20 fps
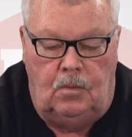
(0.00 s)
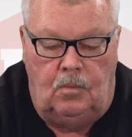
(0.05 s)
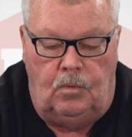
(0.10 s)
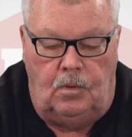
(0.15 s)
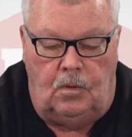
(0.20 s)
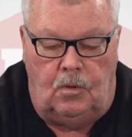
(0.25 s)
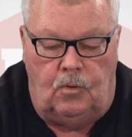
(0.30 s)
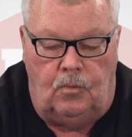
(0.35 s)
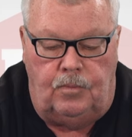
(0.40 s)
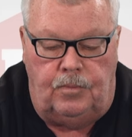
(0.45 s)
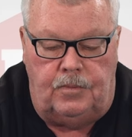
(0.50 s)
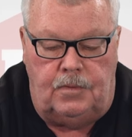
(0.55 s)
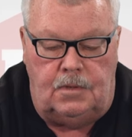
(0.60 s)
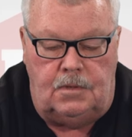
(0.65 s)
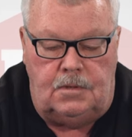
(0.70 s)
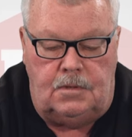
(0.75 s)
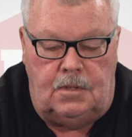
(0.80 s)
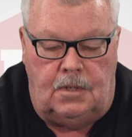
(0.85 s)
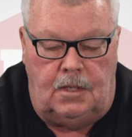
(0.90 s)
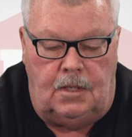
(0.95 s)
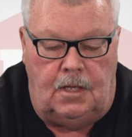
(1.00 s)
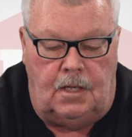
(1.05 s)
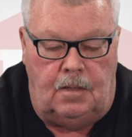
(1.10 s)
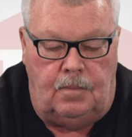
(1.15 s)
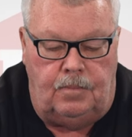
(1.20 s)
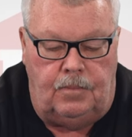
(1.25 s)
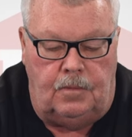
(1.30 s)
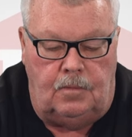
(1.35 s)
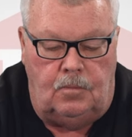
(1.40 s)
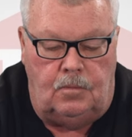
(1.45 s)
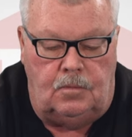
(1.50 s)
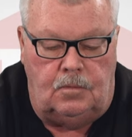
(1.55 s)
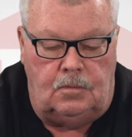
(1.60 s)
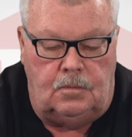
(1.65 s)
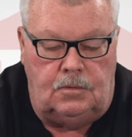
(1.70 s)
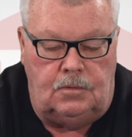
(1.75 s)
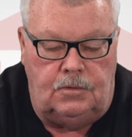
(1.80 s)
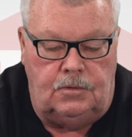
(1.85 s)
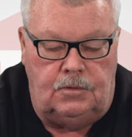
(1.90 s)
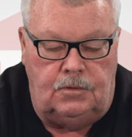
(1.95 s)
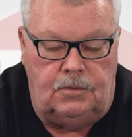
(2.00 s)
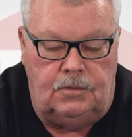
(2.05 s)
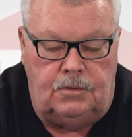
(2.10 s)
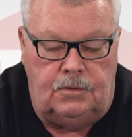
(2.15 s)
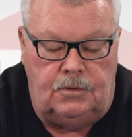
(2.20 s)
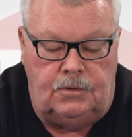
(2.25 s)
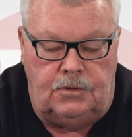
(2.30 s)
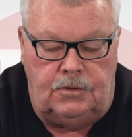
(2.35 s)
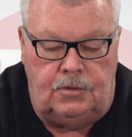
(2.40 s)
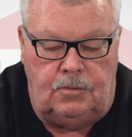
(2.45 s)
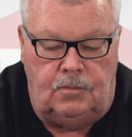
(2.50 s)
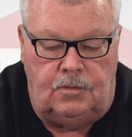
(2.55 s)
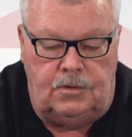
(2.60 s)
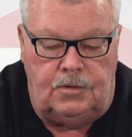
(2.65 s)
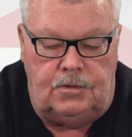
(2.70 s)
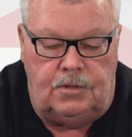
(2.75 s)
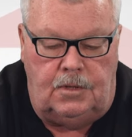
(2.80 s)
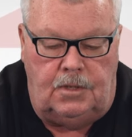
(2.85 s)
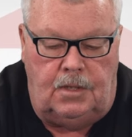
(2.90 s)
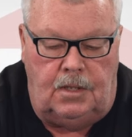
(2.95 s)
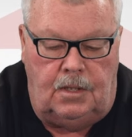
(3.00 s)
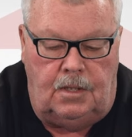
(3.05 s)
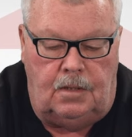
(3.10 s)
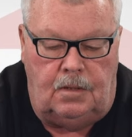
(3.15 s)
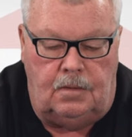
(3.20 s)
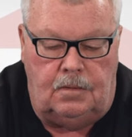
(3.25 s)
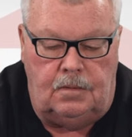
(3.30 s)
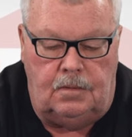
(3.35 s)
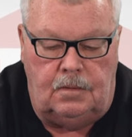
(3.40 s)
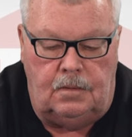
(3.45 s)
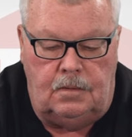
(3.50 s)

We'll open this thing up and we'll see what's in here.